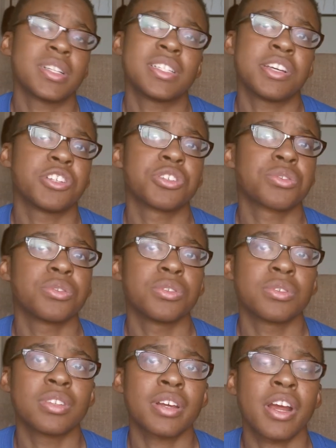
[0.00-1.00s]

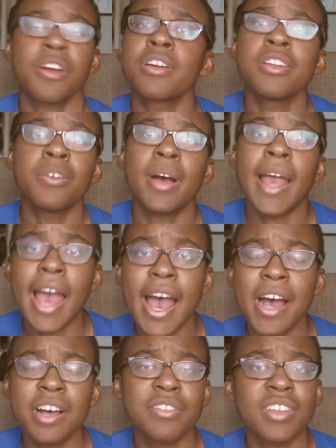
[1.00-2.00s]
potential that I already know I
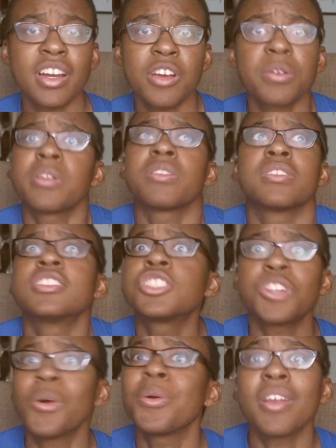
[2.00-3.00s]
have, that I already
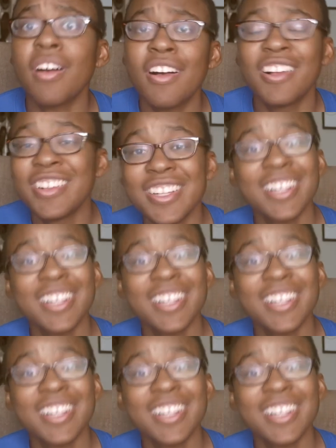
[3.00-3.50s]
show y'all